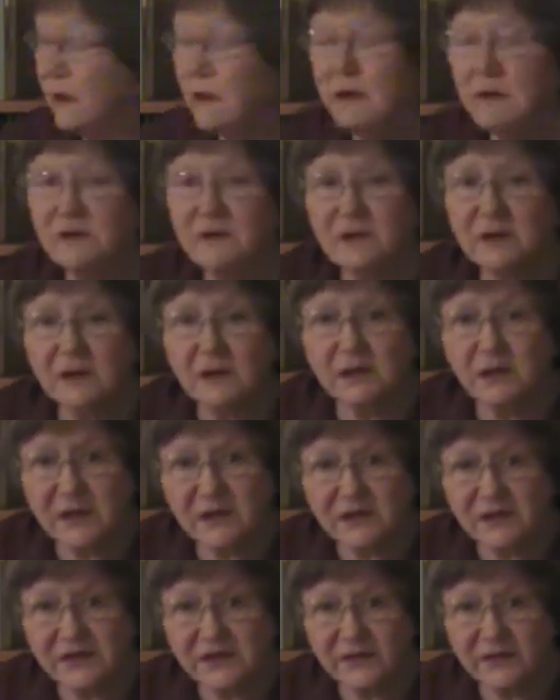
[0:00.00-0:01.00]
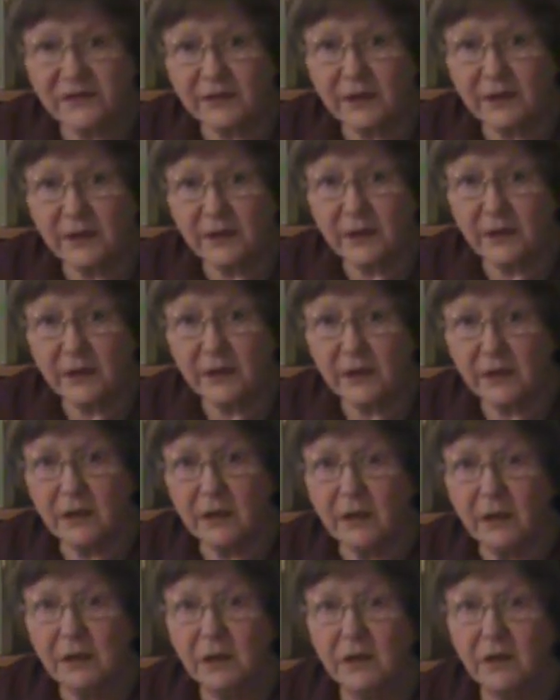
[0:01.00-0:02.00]
to classify
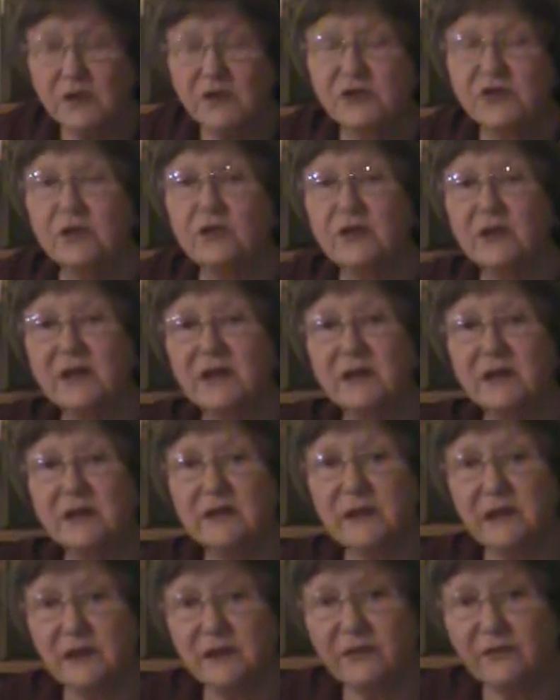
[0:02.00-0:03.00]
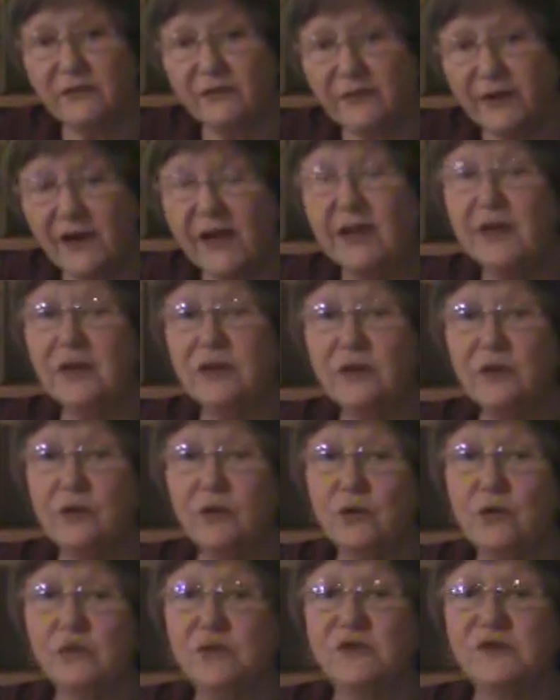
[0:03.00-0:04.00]
so they can then find
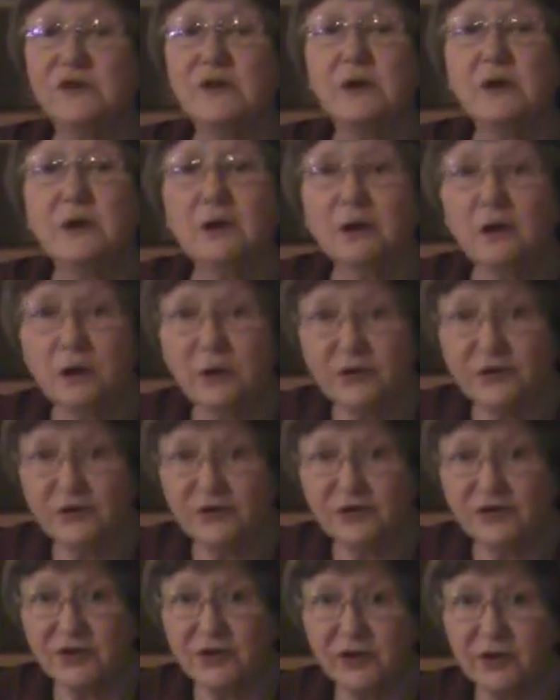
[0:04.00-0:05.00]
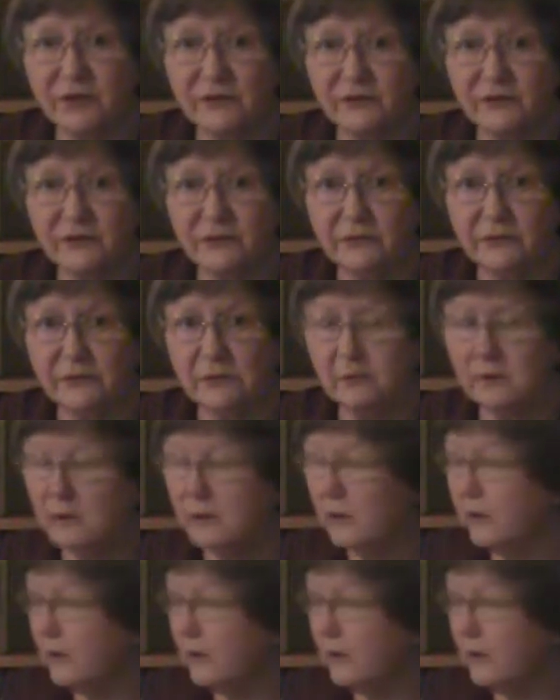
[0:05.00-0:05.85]
those on the shelf. All